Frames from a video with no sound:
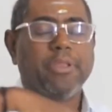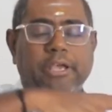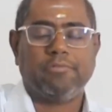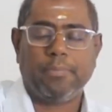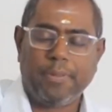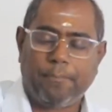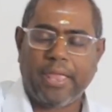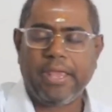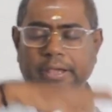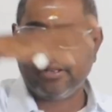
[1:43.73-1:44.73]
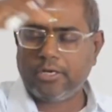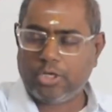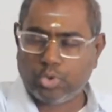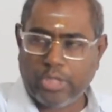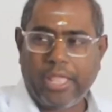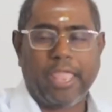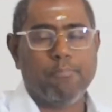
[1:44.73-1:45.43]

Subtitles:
it will be paid to the